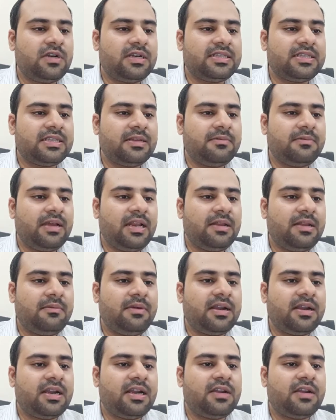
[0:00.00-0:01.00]
disable
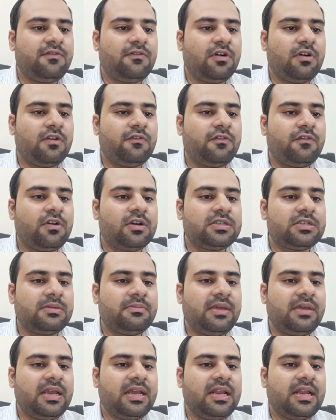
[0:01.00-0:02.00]
Elementor default font and
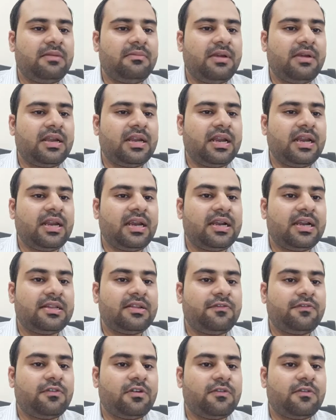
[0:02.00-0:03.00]
make Elementor inherit
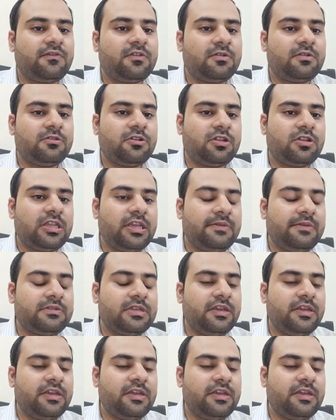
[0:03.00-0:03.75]
the font from your themes.